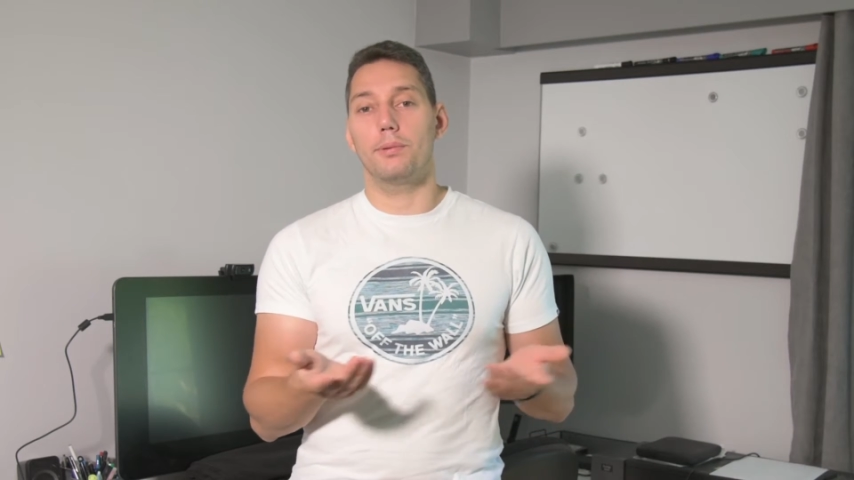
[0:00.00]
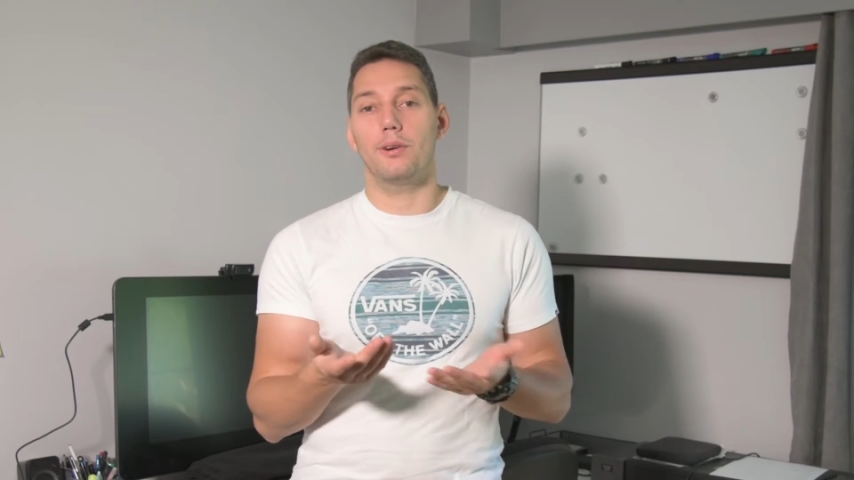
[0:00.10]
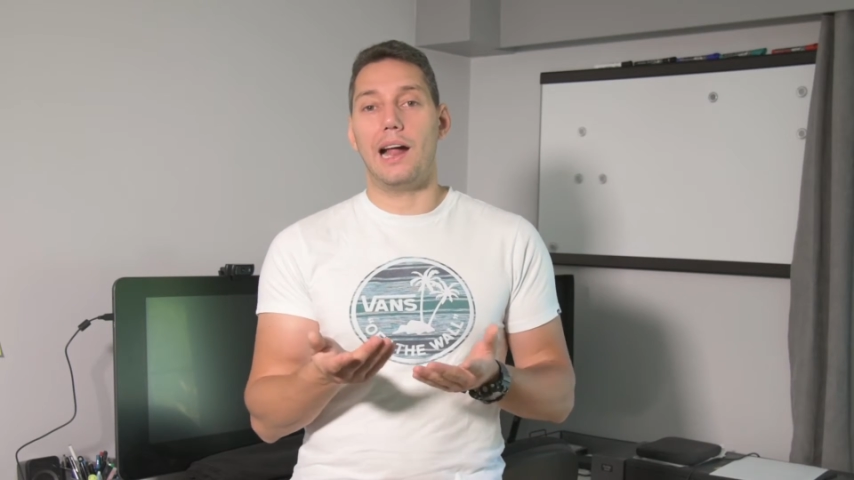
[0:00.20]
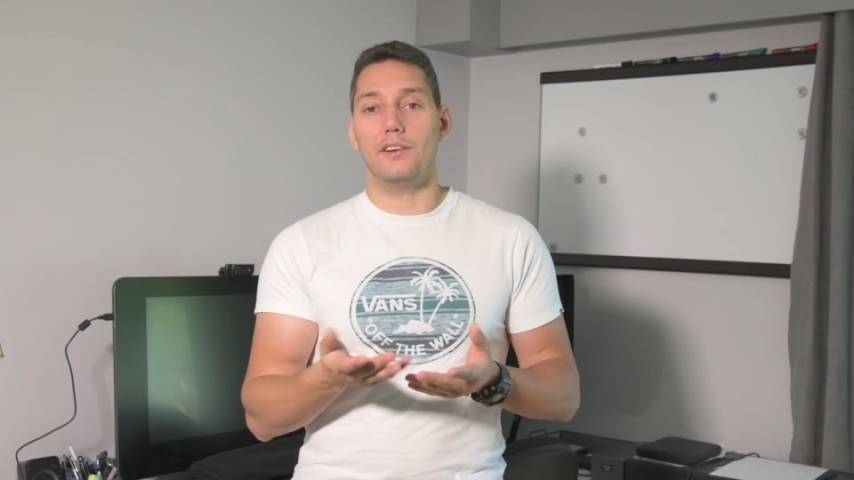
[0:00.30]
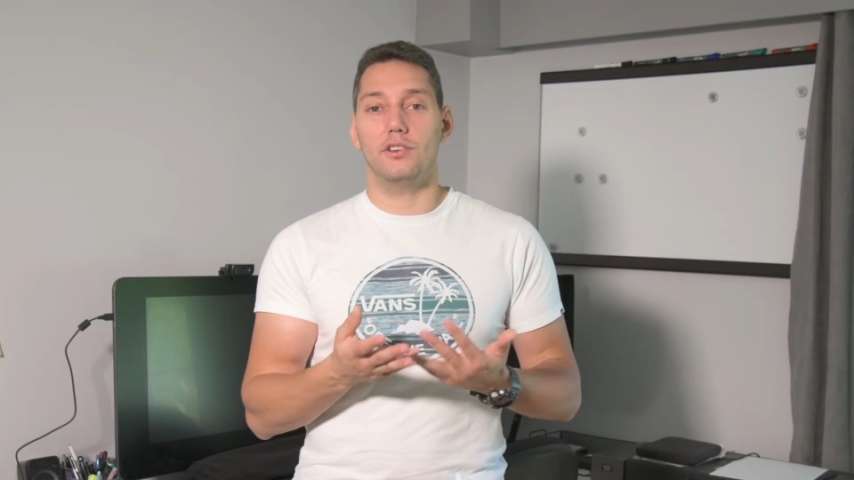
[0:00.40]

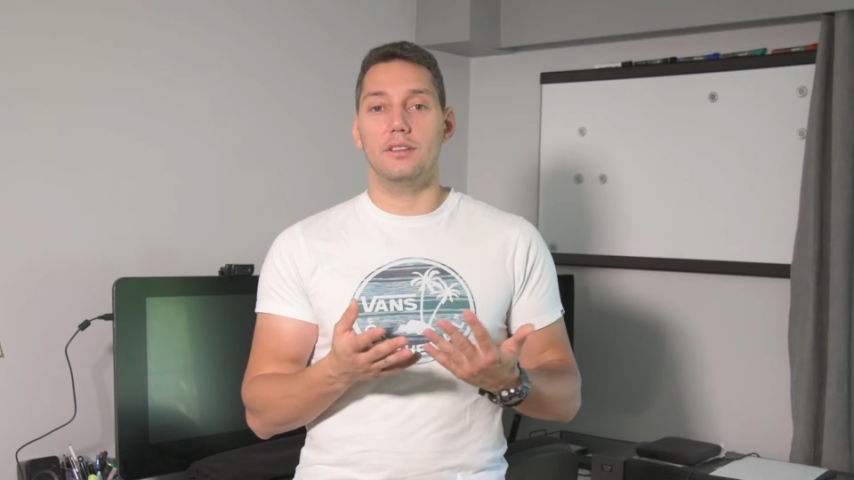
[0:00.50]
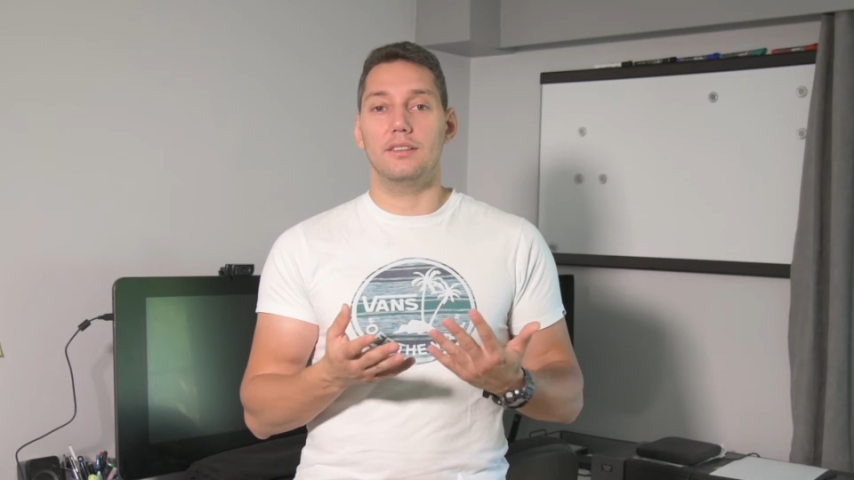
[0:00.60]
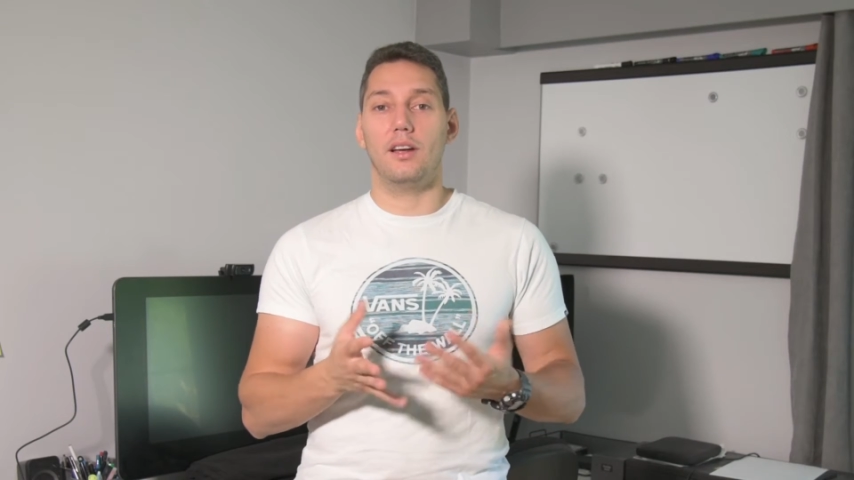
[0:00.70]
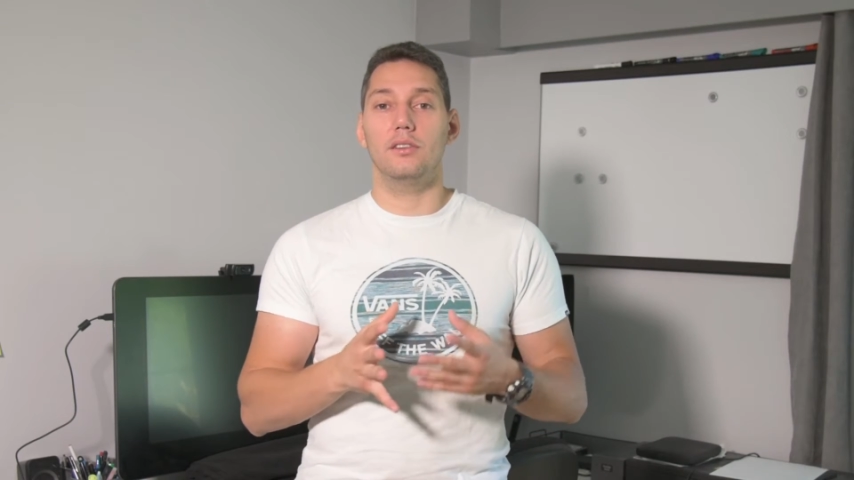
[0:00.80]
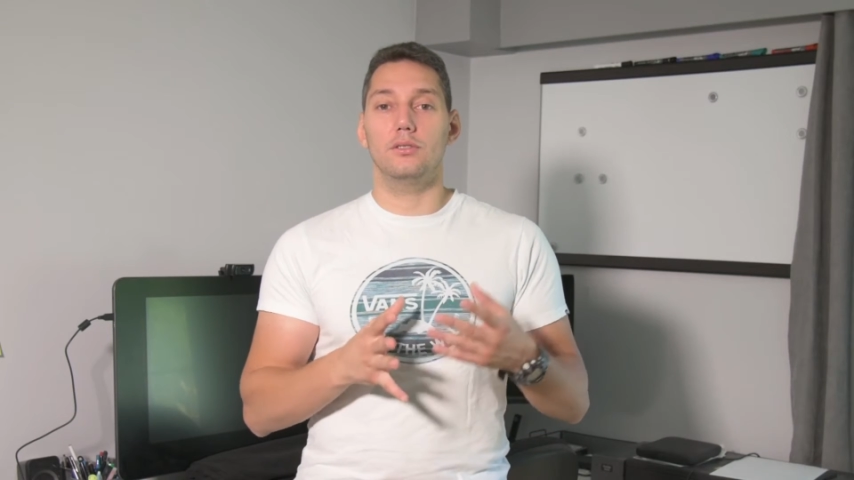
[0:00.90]
production
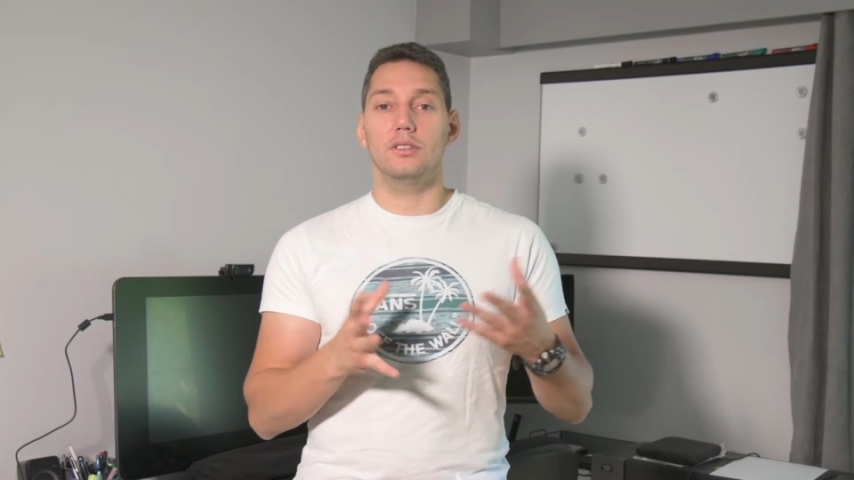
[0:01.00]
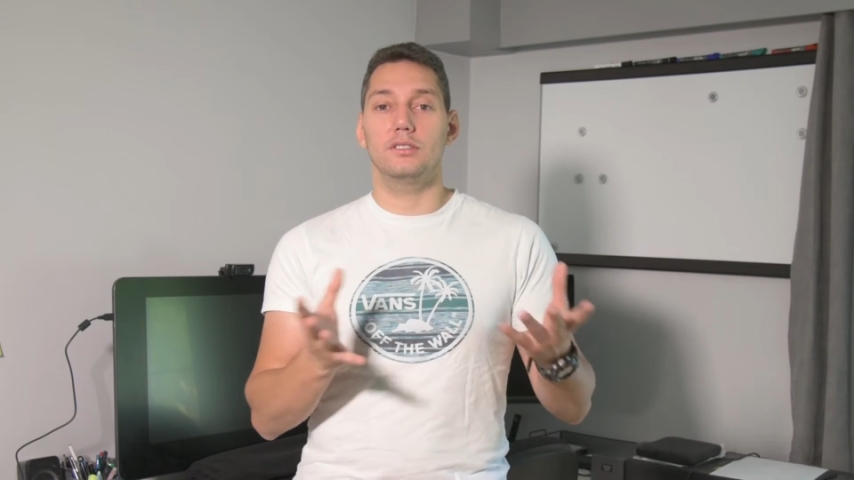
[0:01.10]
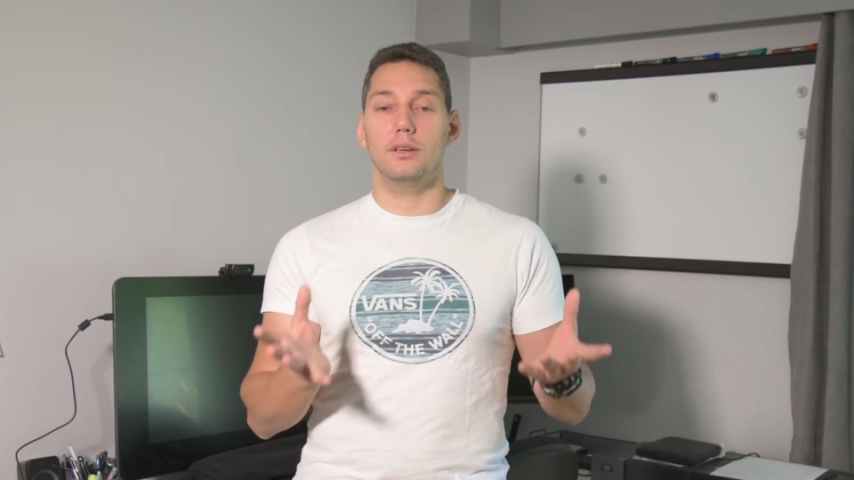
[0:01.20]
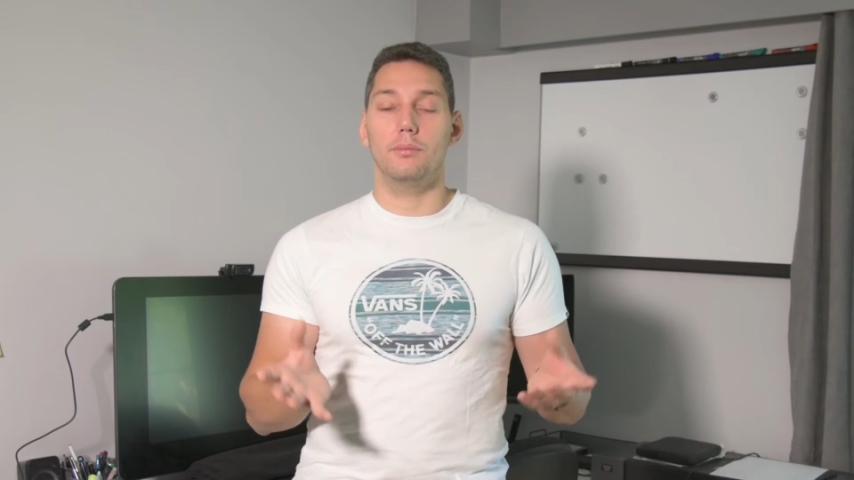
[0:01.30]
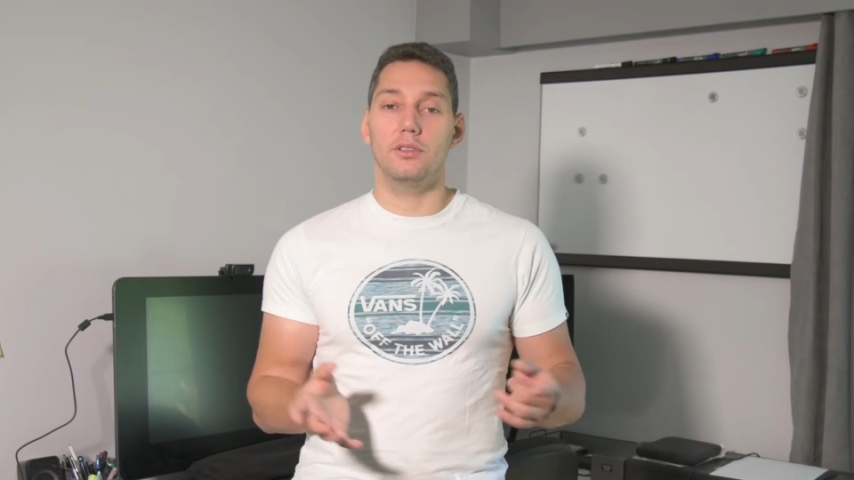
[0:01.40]
decide to
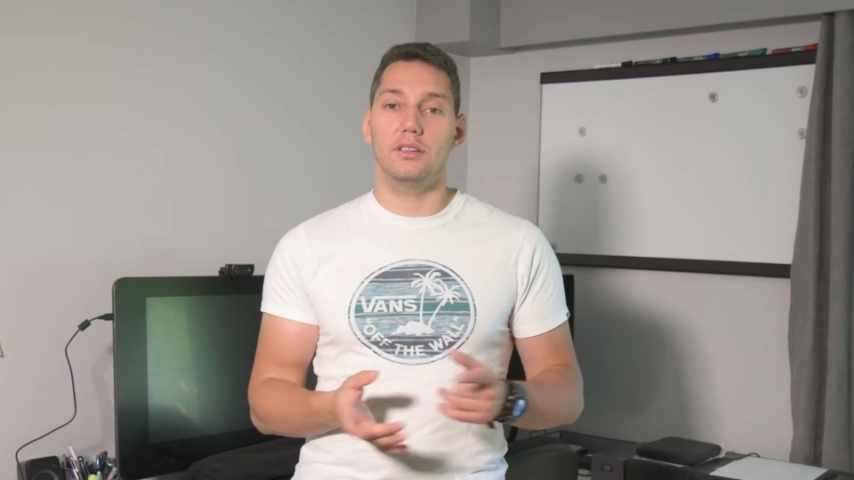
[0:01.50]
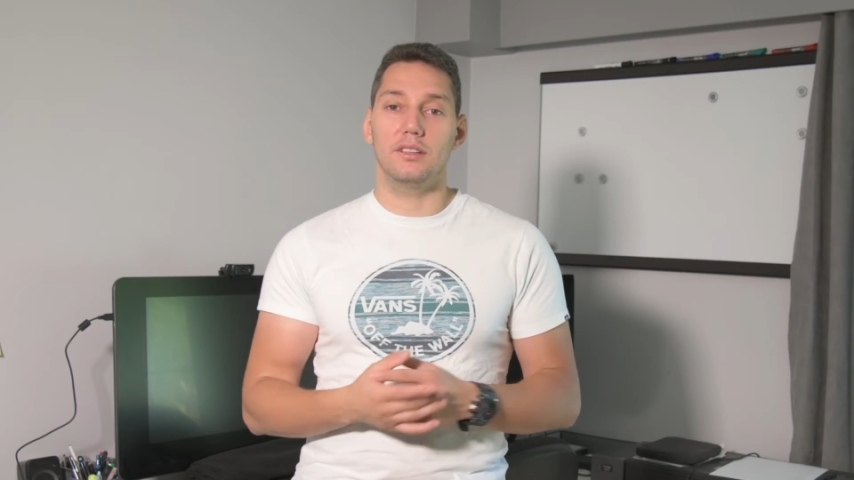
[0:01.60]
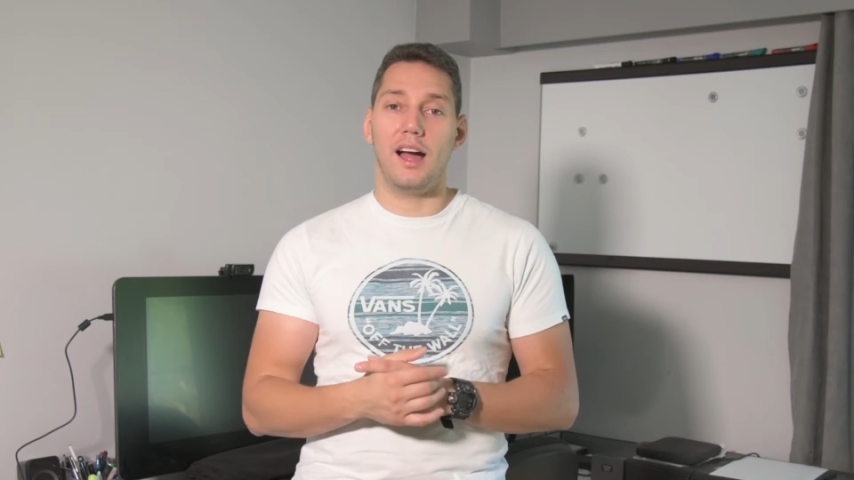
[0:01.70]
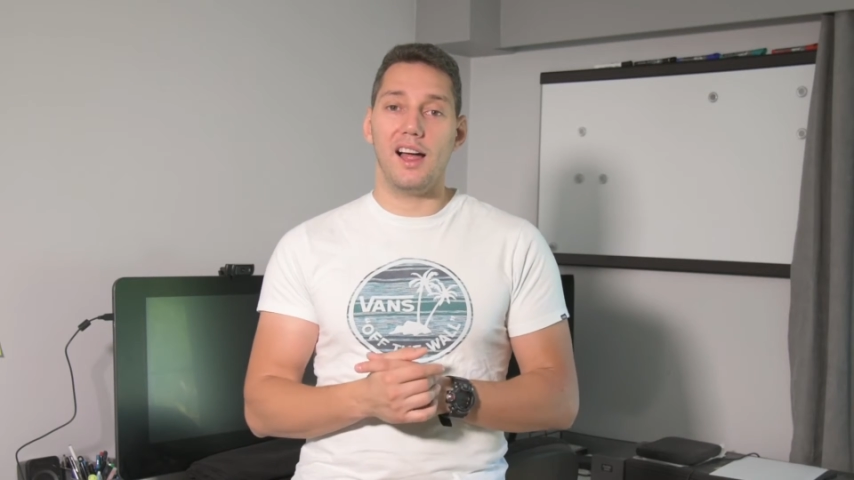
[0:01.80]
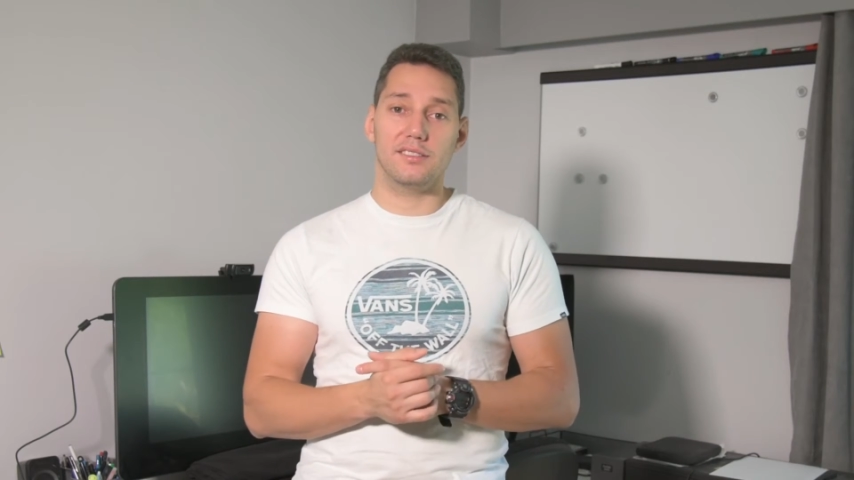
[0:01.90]
distribute the
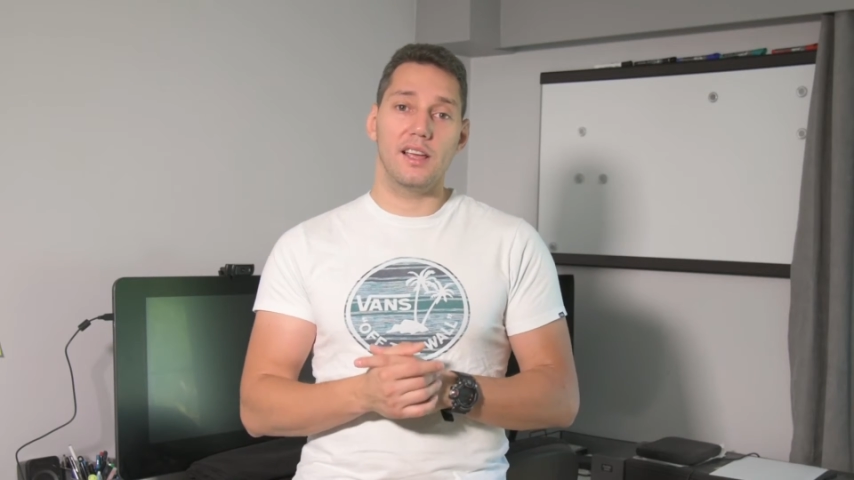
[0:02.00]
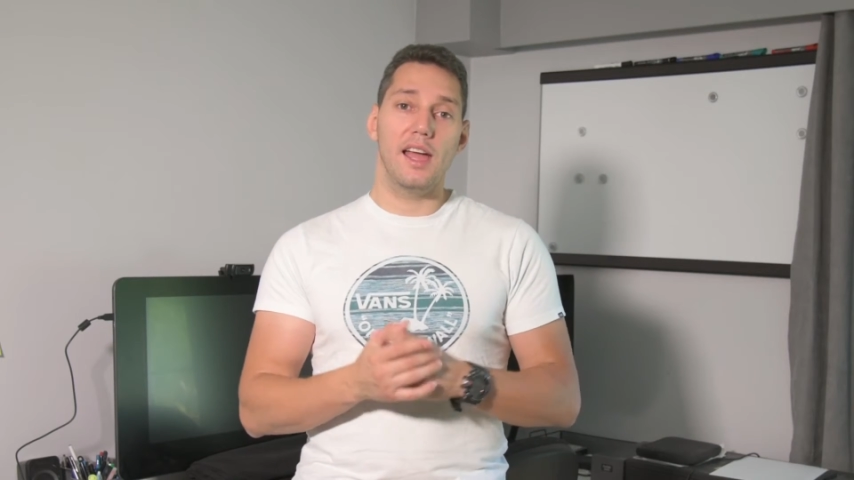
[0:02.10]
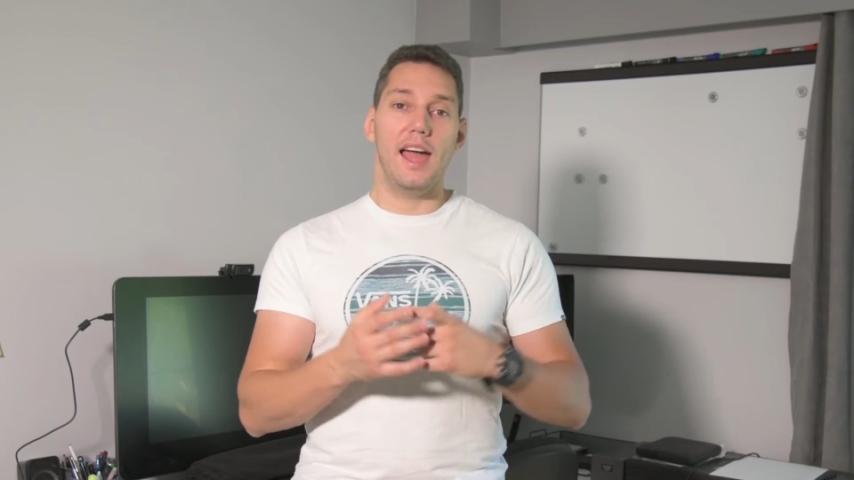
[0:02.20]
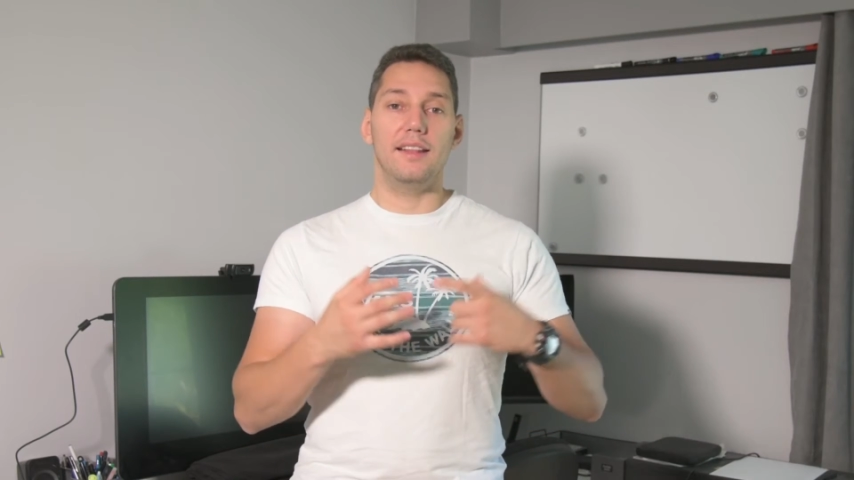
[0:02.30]
task,